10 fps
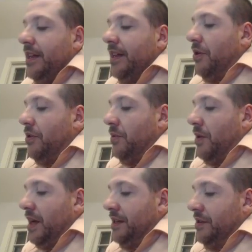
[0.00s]
you don't
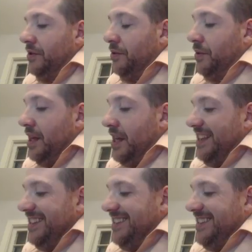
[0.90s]
want to
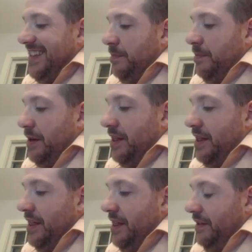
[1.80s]
skip
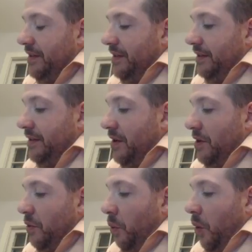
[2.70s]
that this is
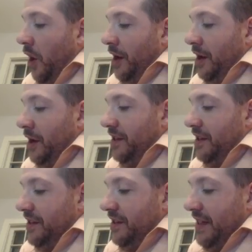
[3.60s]
1,
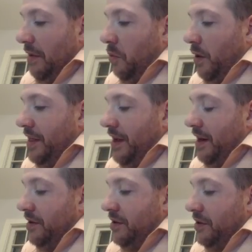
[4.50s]
that 1
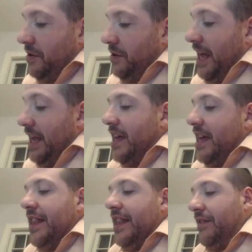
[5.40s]
there. Okay,
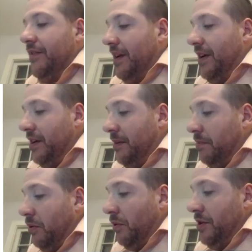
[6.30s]
that's very
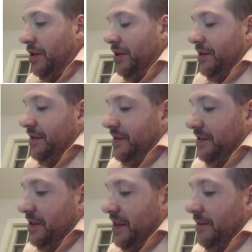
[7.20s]
important.
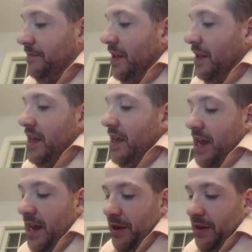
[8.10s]
Okay,
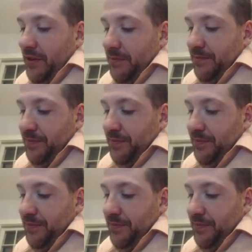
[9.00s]
anyways,